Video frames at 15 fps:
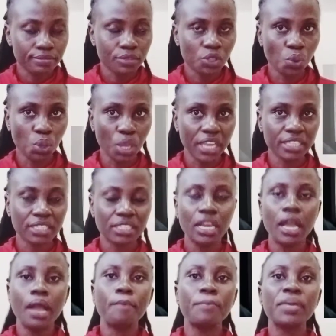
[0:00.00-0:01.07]
You get,
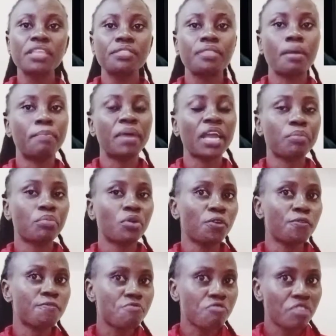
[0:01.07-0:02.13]
make the Bible your
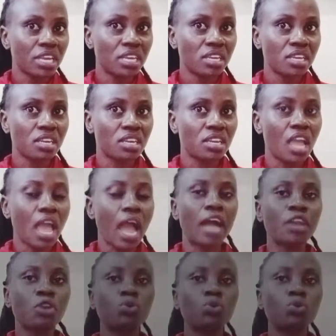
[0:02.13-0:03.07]
friend, and